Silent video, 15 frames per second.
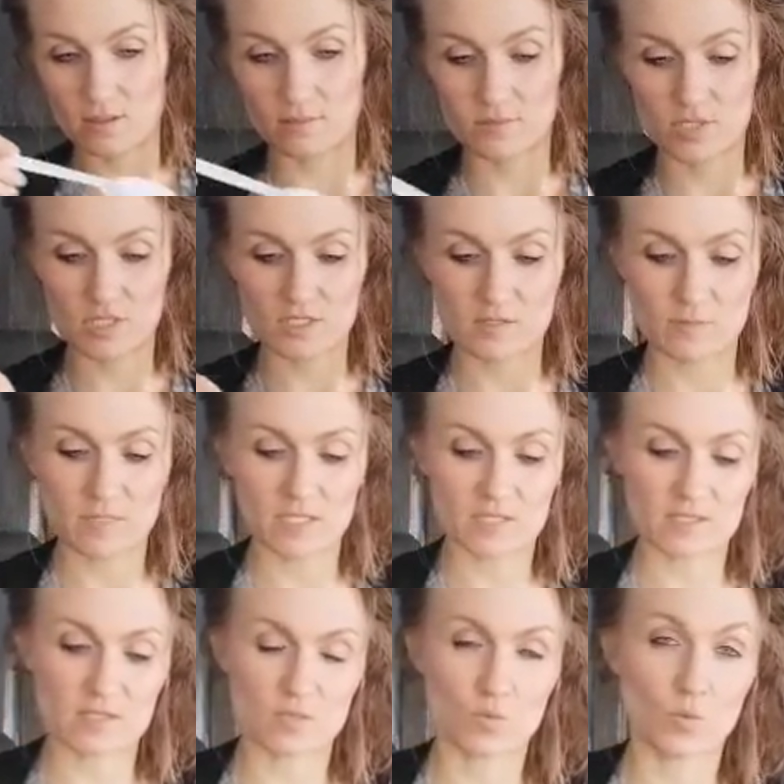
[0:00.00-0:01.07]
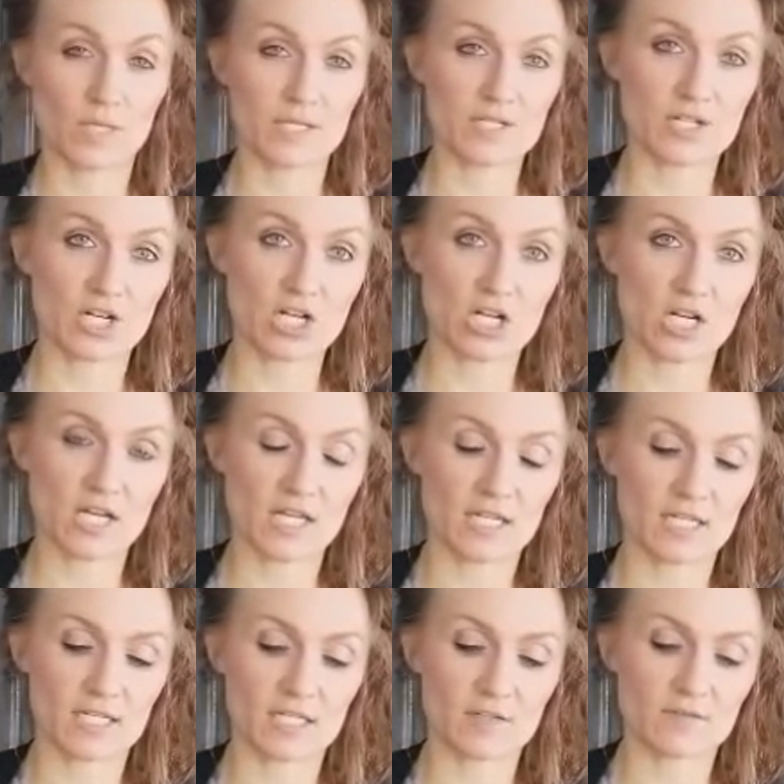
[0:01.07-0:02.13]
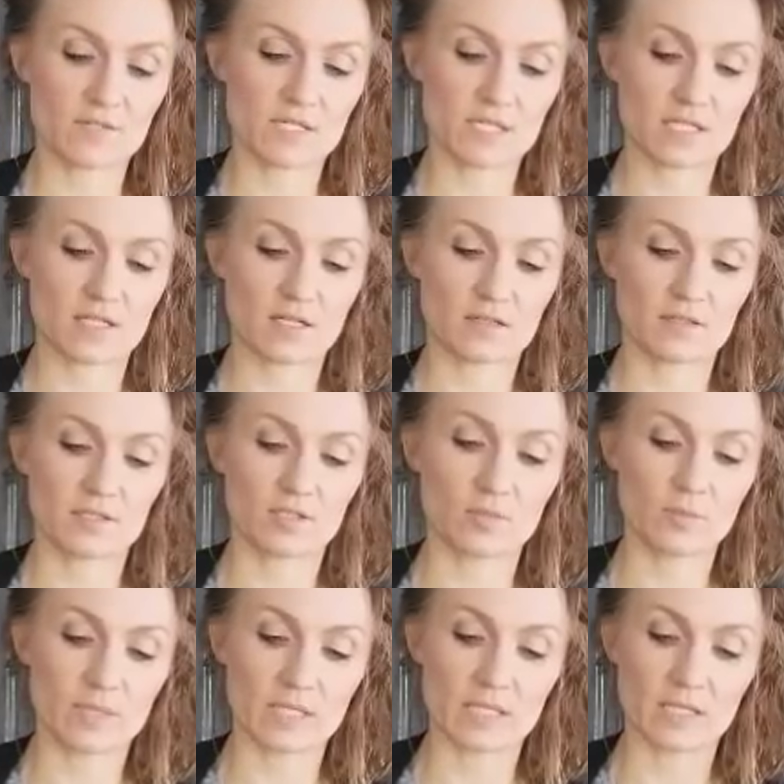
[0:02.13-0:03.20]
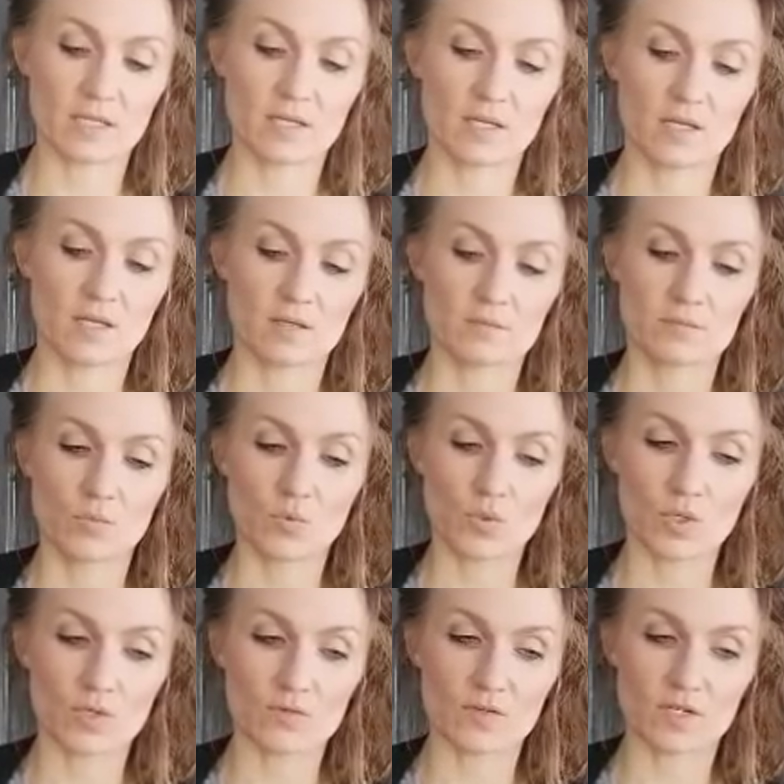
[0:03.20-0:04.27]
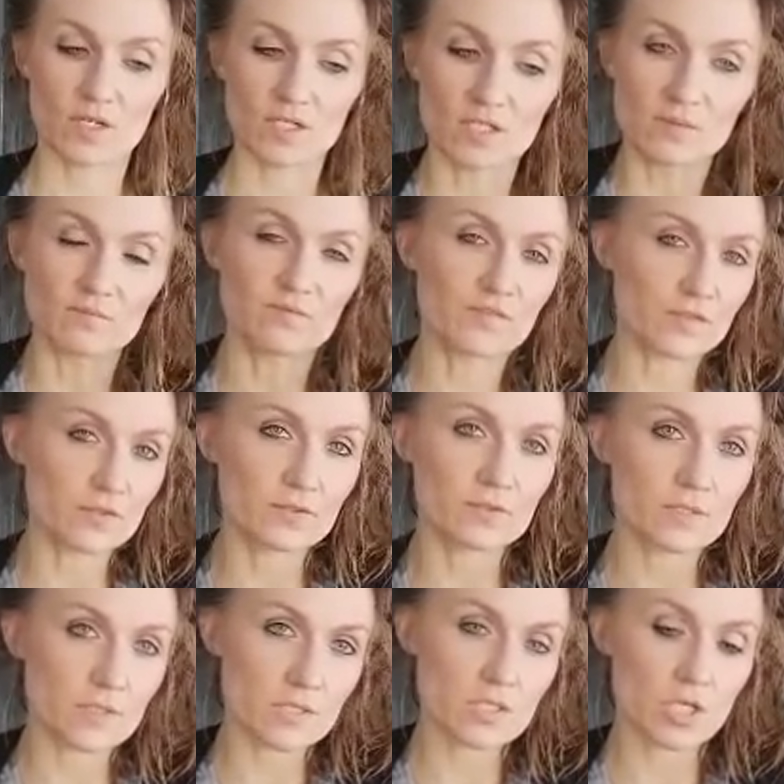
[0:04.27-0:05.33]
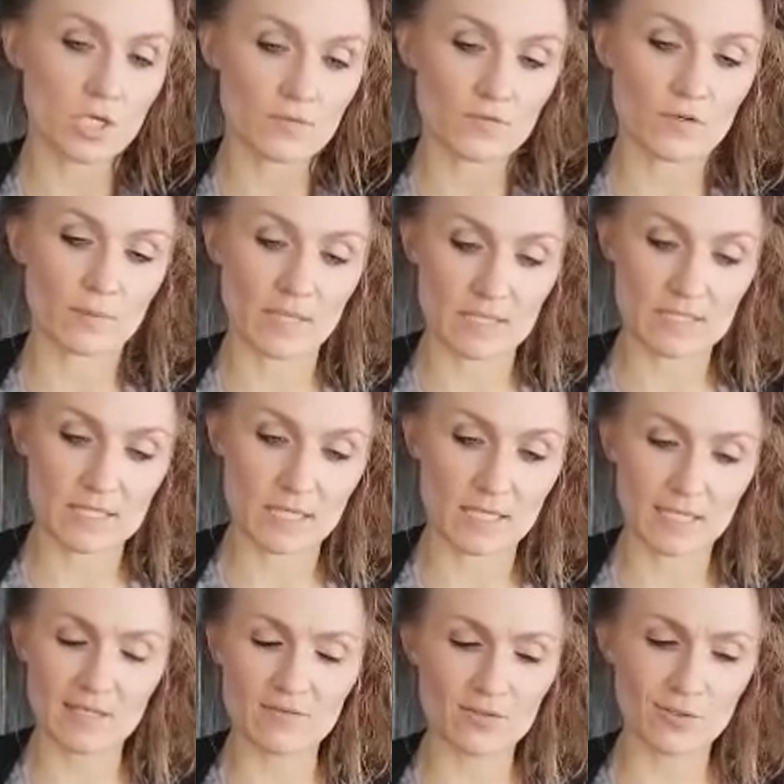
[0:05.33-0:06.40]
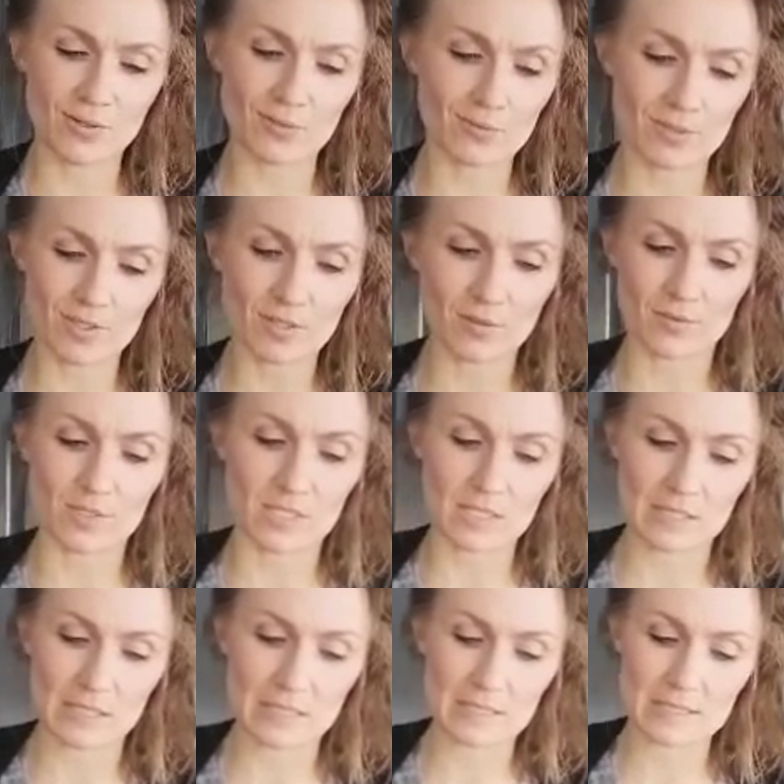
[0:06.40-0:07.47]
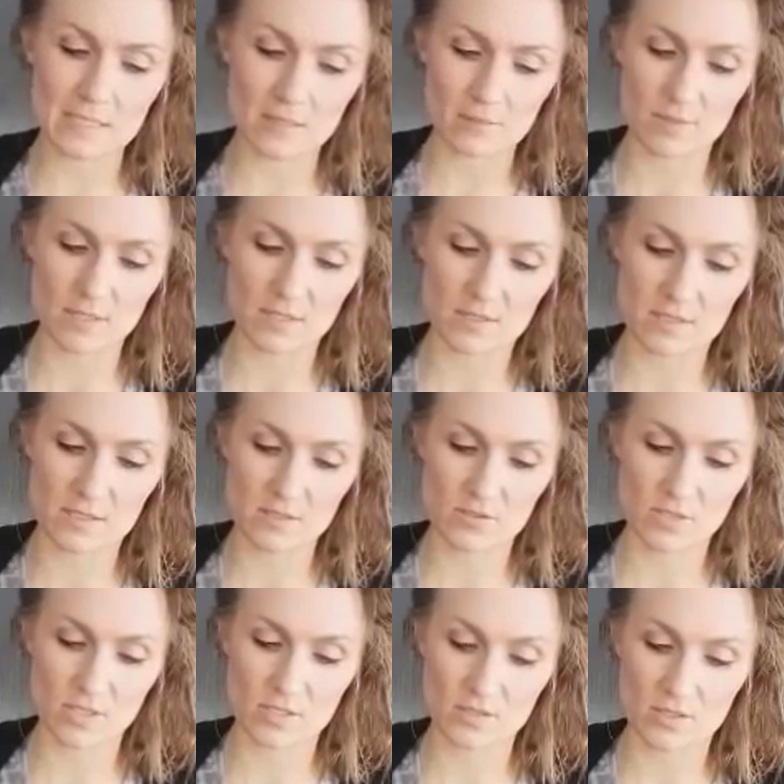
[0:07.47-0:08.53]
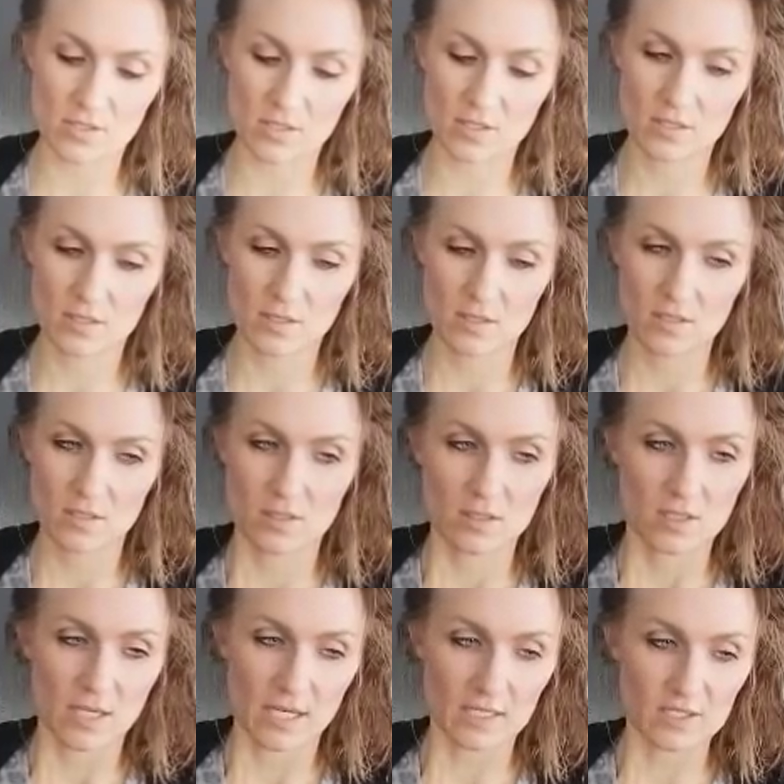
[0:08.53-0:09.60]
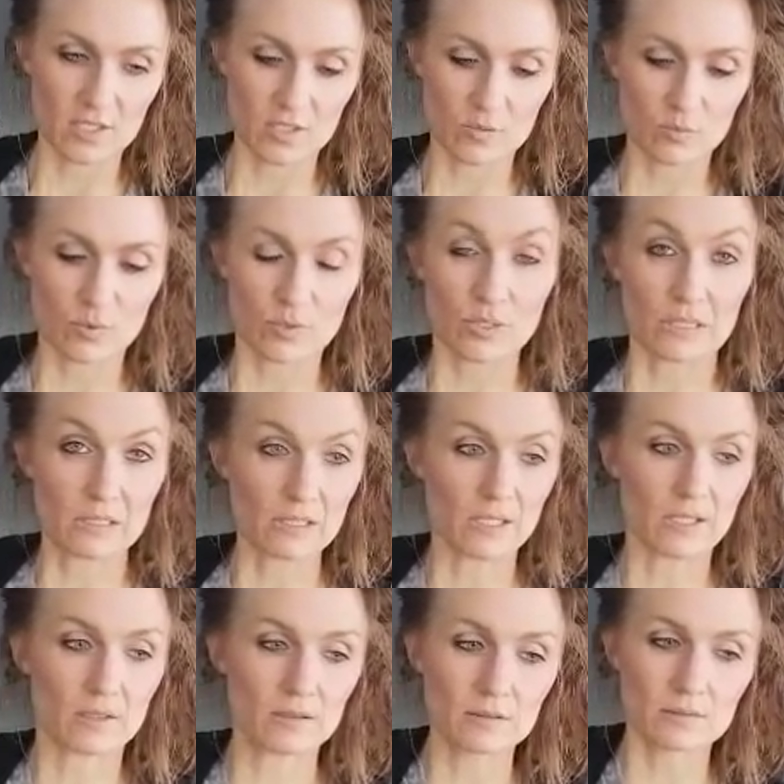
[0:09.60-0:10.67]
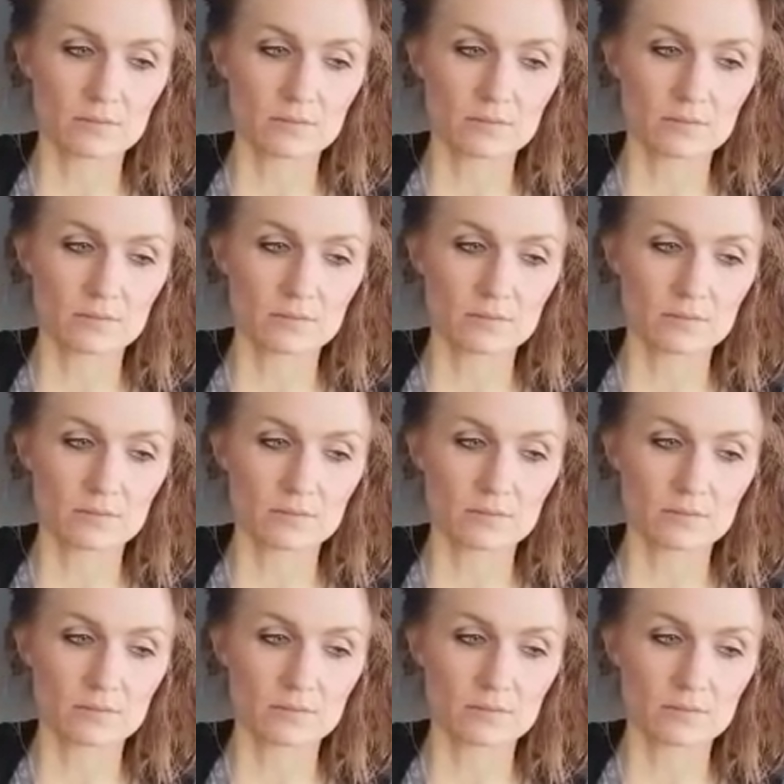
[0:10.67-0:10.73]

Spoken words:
just because it's winter and it gives it a little bit more of a oomph to start fermenting, even though I really don't think it needs it because these grains are actually pretty good.